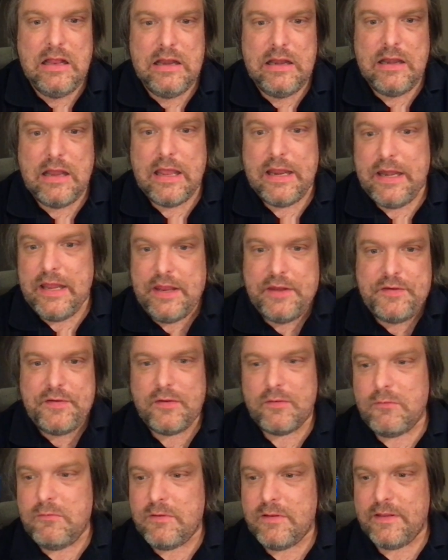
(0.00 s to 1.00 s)
Knight
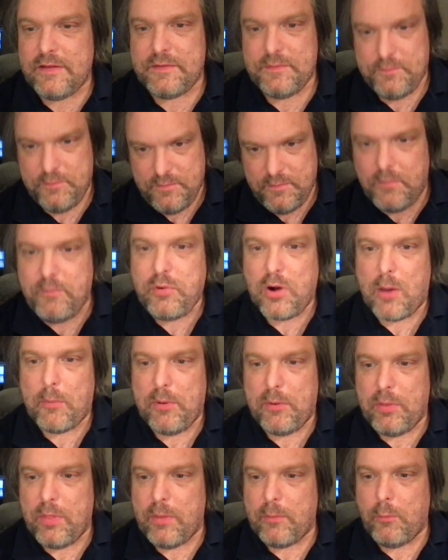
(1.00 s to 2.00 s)
e2. That's
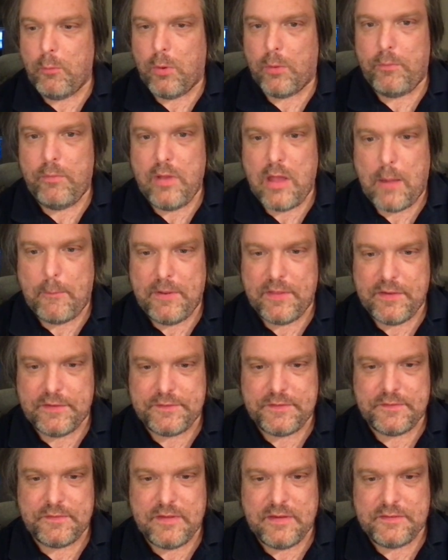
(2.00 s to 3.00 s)
probably what this
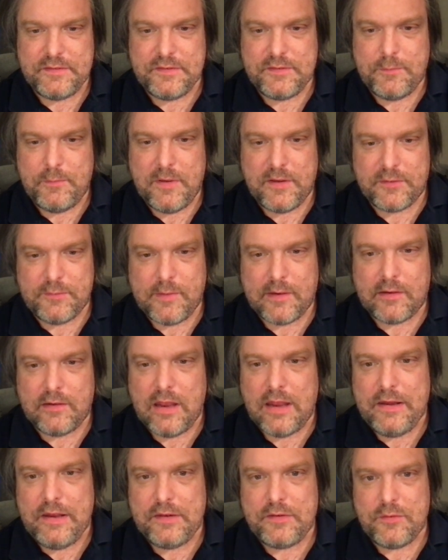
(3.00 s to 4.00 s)
is to be expected.
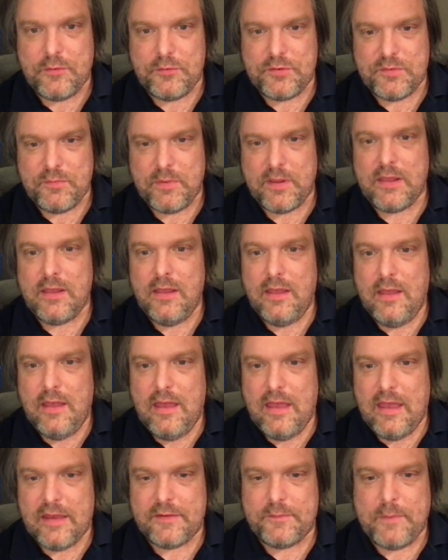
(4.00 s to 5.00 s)
Knight e2 should be
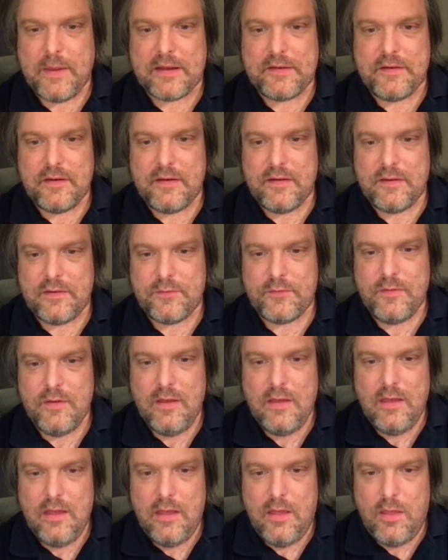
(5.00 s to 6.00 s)
expected. It's
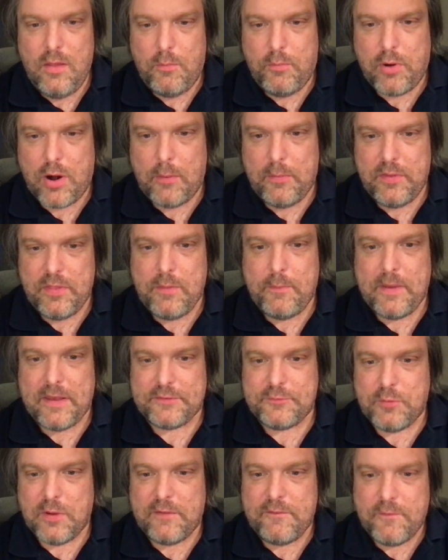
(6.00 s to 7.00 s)
probably the
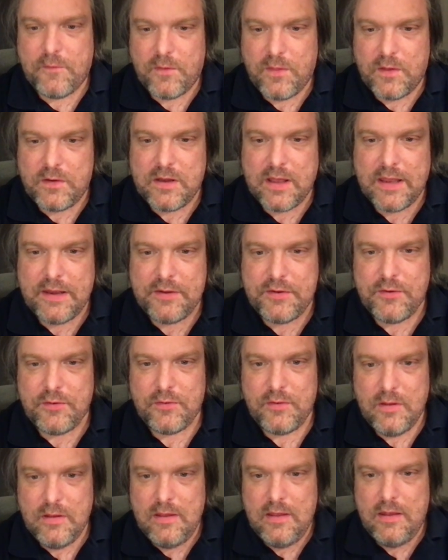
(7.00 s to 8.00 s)
best way for the knight to
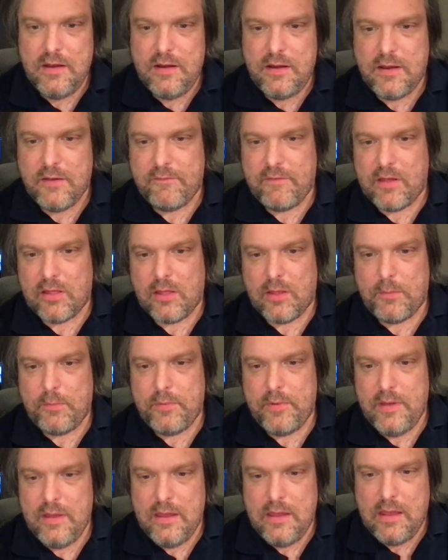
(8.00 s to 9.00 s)
develop.
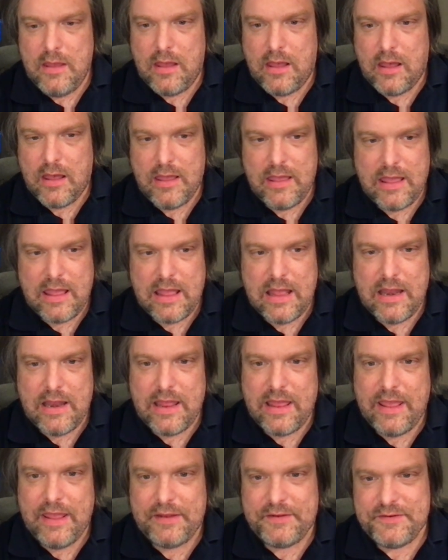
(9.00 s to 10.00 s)

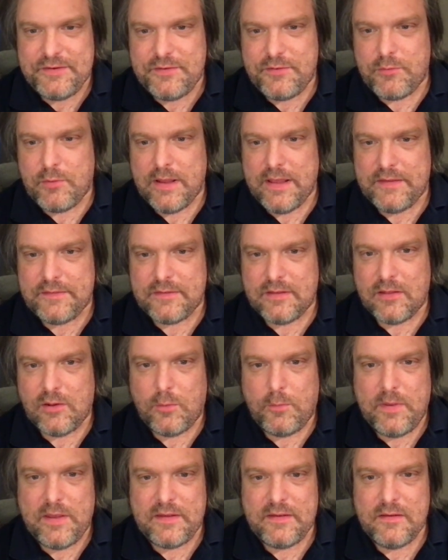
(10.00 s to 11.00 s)
H3 is a little
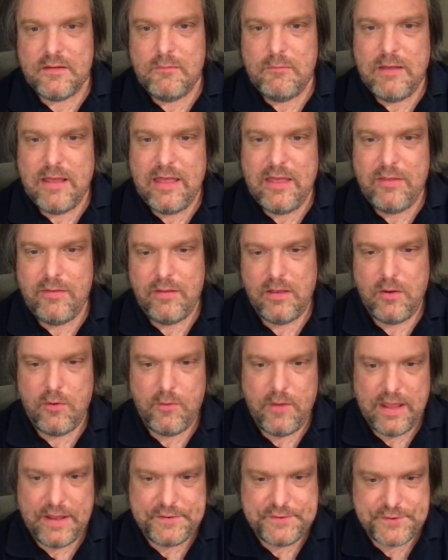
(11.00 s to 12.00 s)
bit, well,
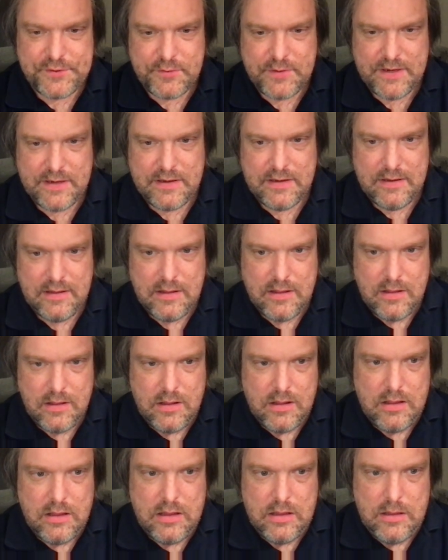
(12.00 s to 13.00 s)
h3,
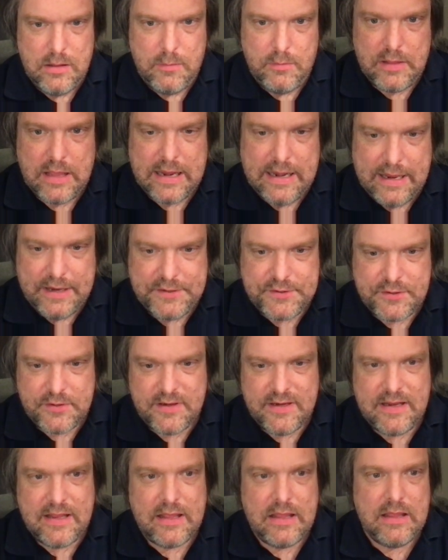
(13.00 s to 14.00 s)
knight
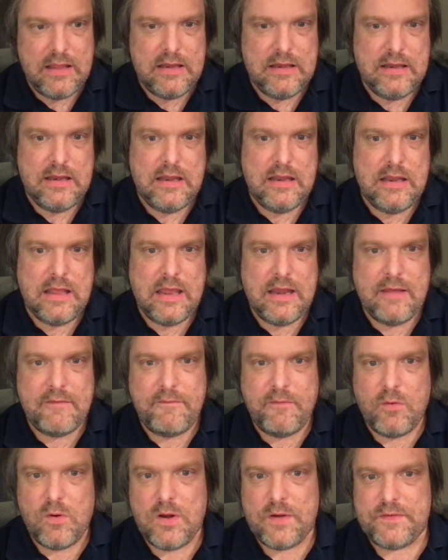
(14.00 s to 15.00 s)
h3 to knight
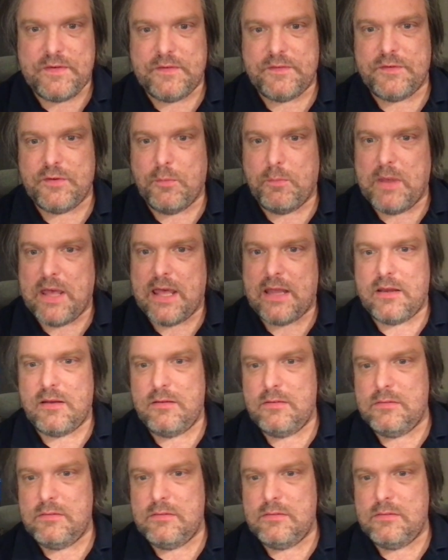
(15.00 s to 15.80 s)
f4 isn't so bad.